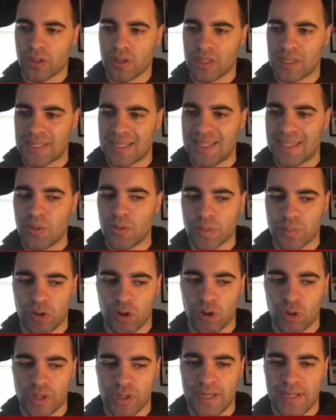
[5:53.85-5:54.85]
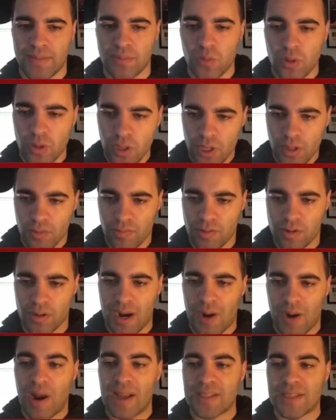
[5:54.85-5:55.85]
The key with Preordain for
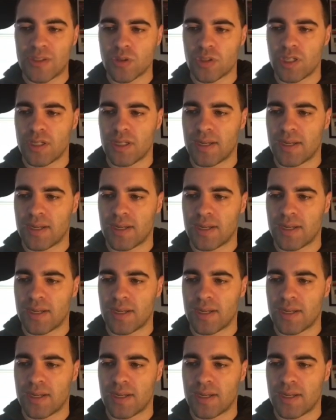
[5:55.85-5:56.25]
how I use it,